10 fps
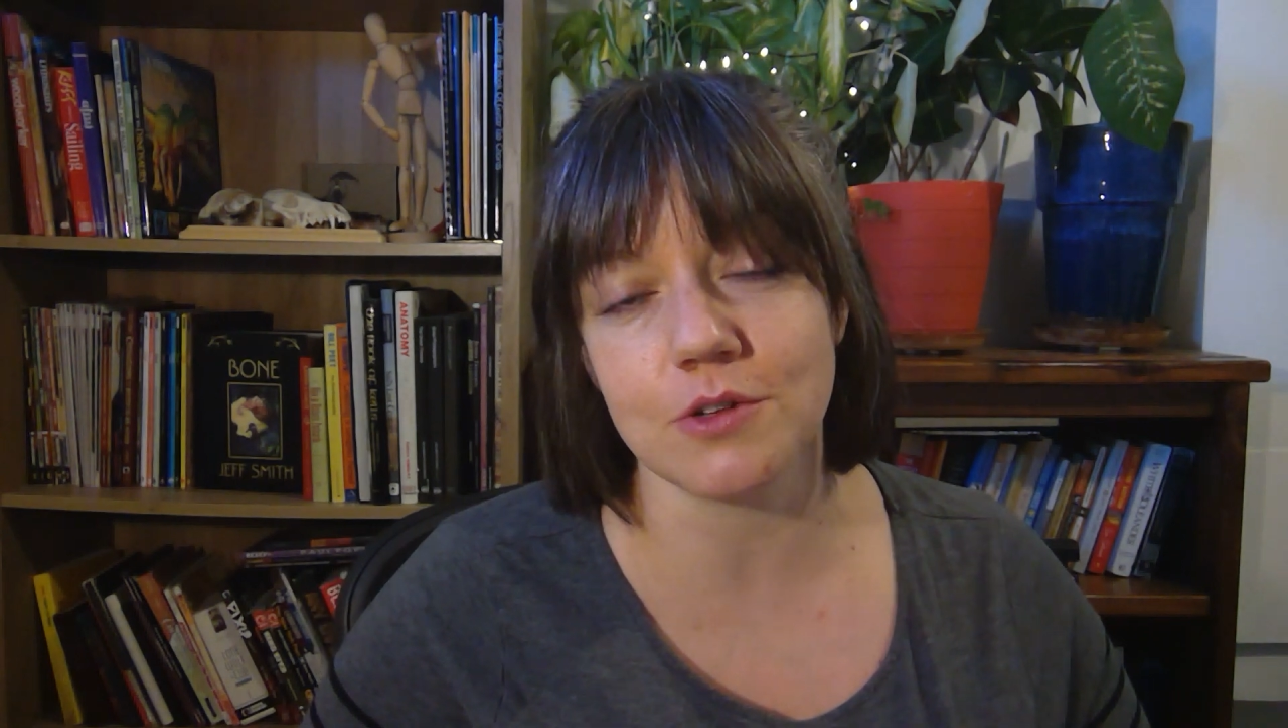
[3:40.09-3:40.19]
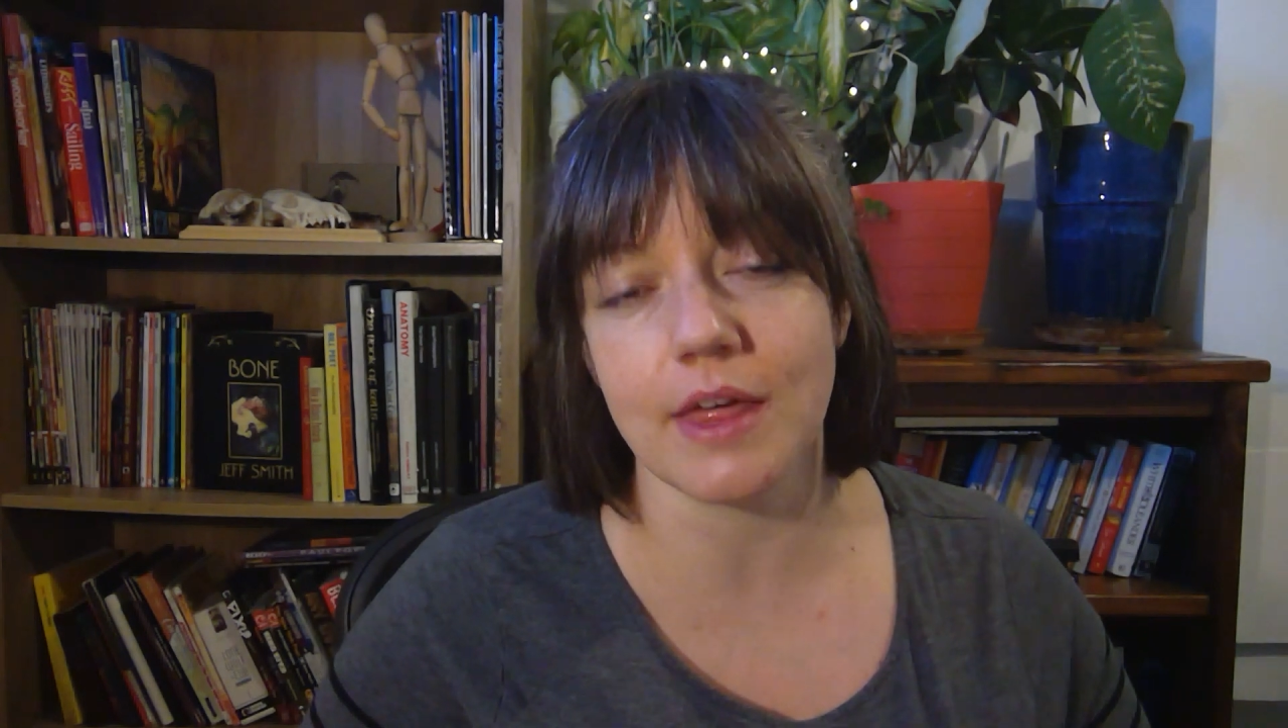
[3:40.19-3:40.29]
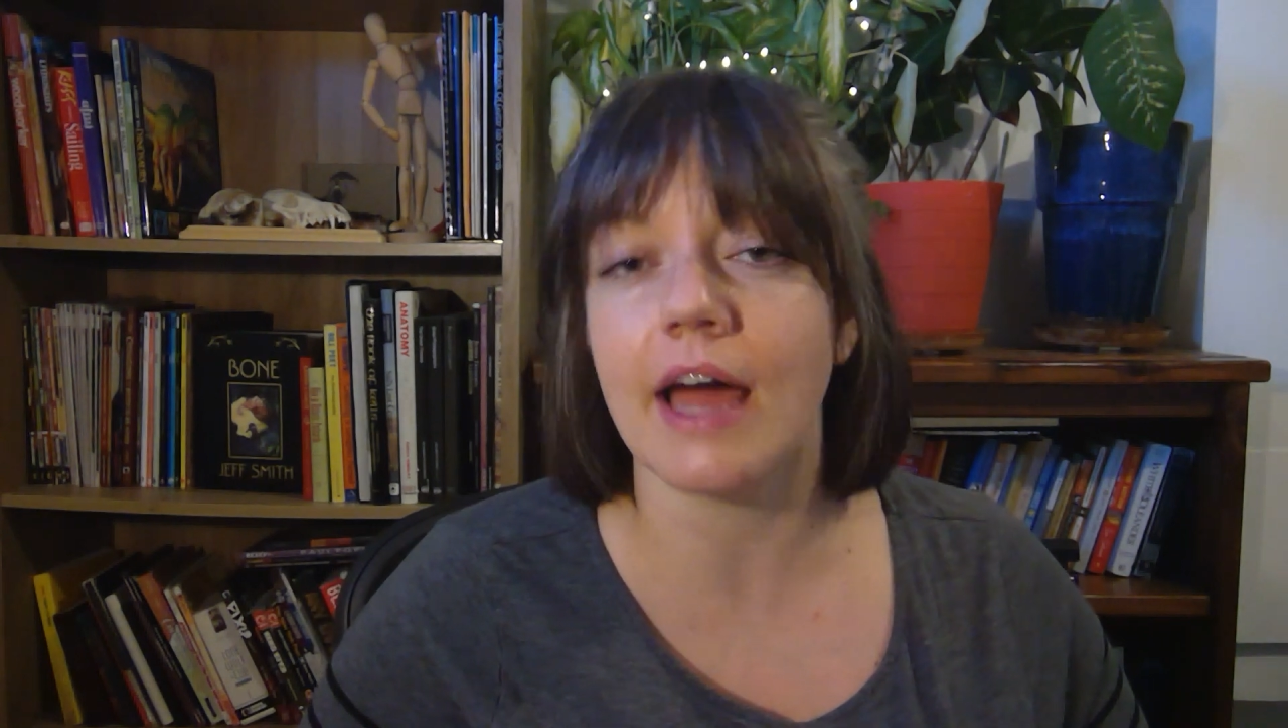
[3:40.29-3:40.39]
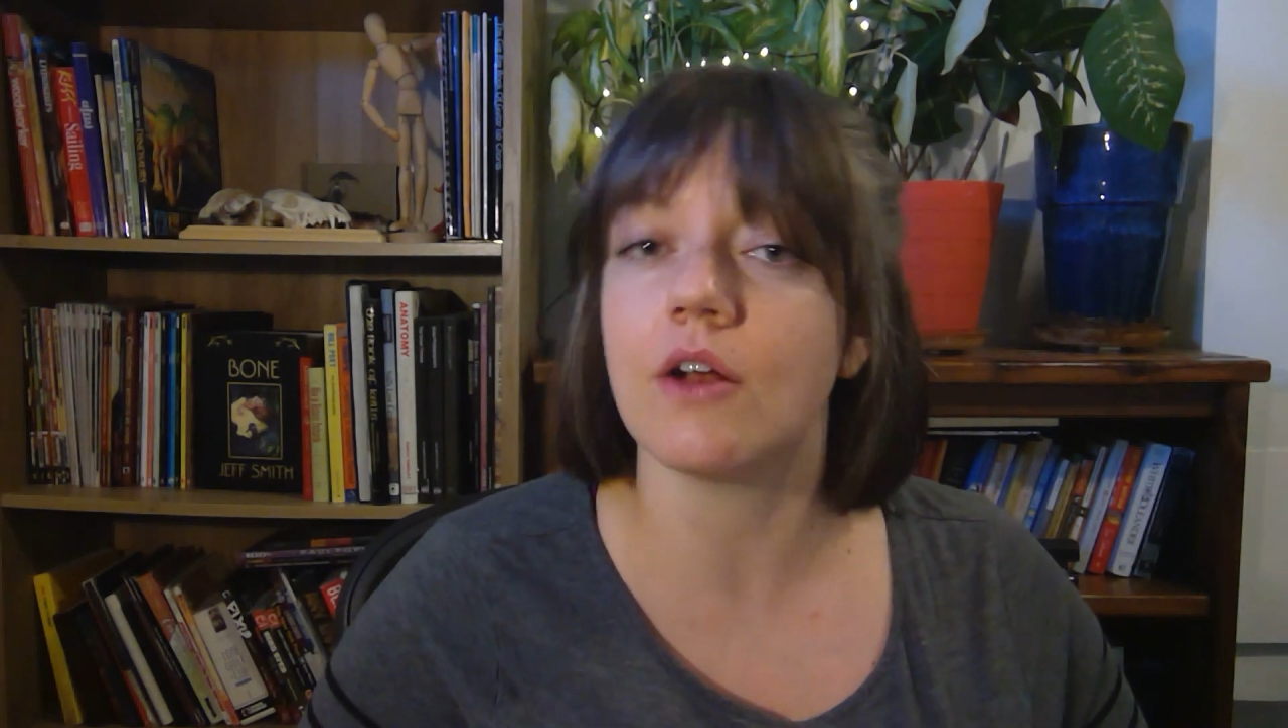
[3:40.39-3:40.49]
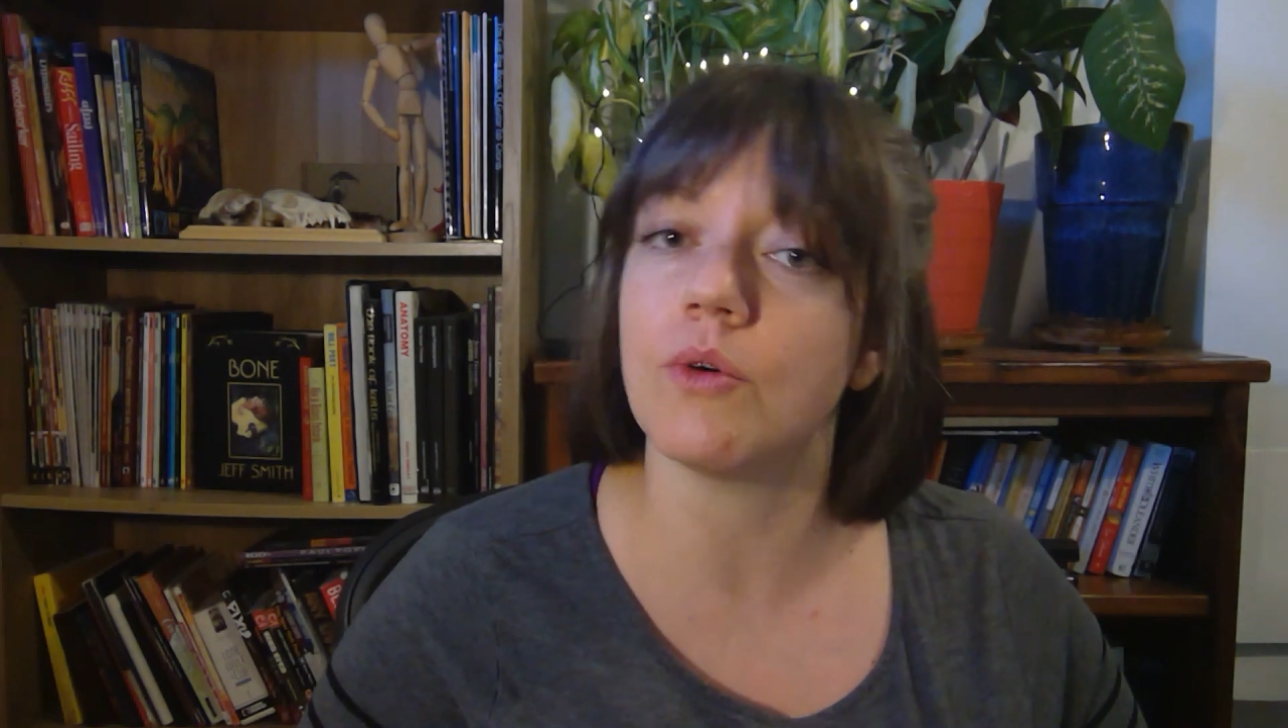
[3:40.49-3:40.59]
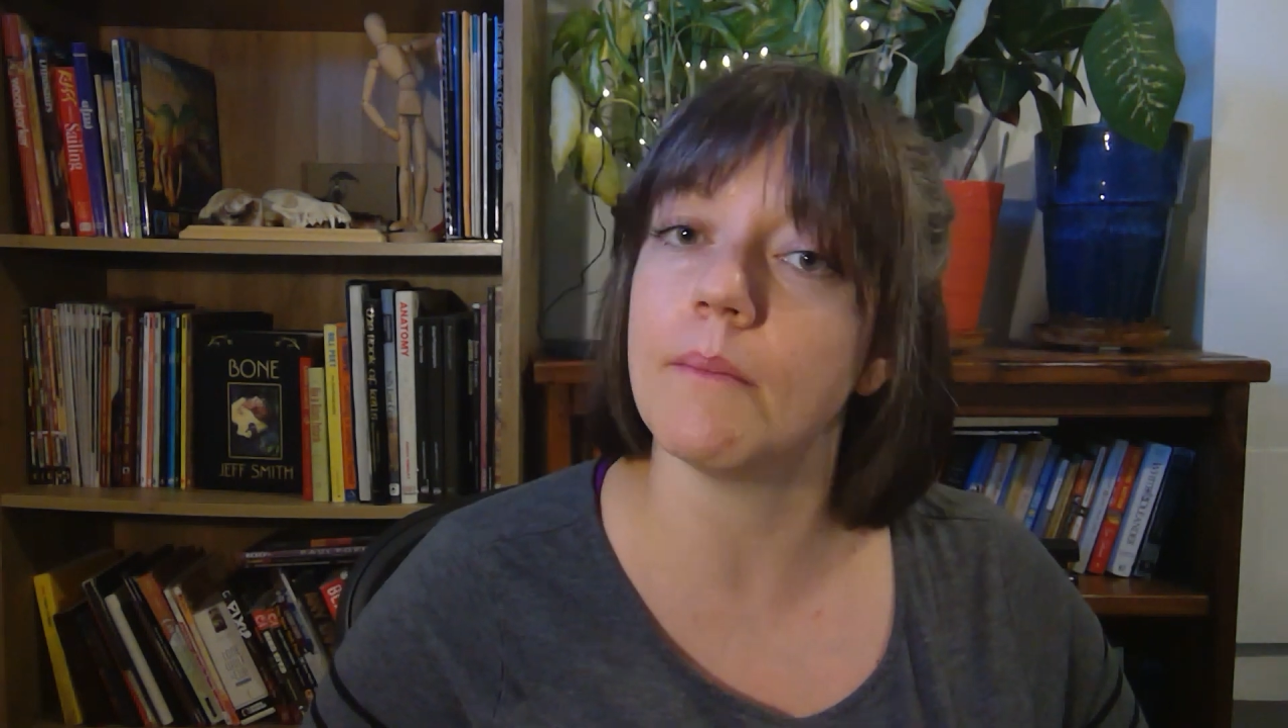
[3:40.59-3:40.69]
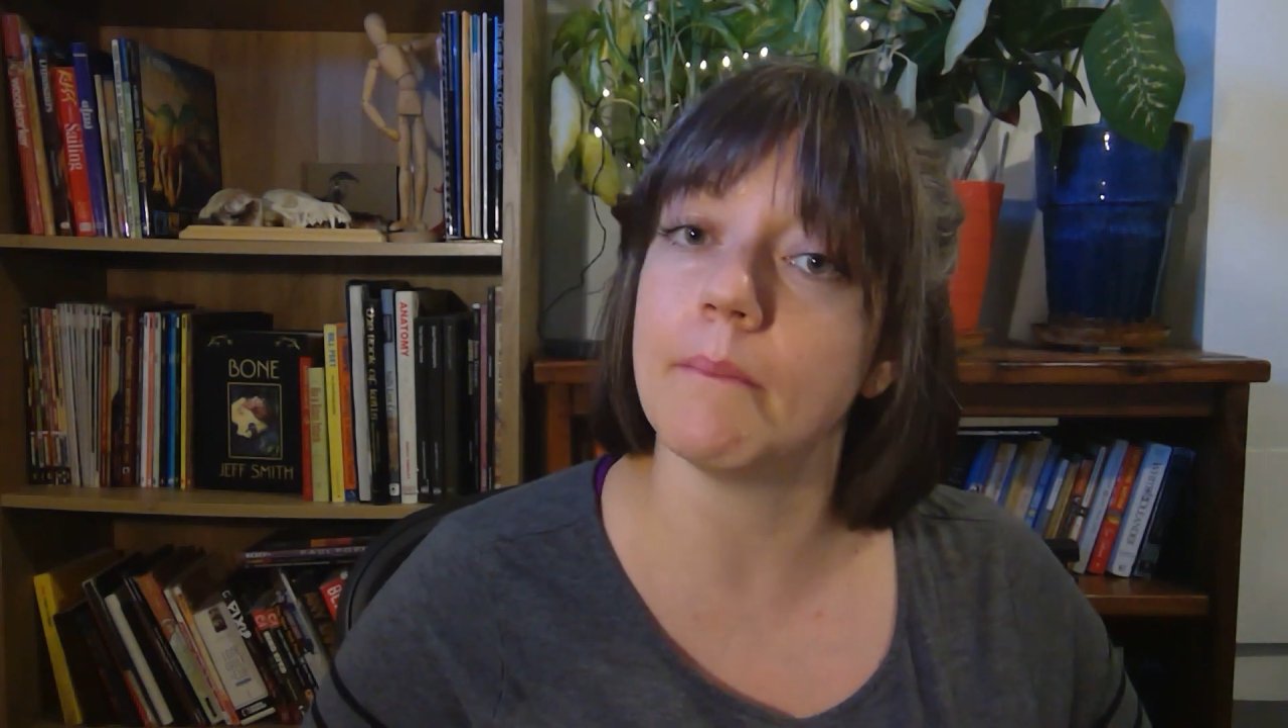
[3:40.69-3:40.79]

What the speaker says: do that.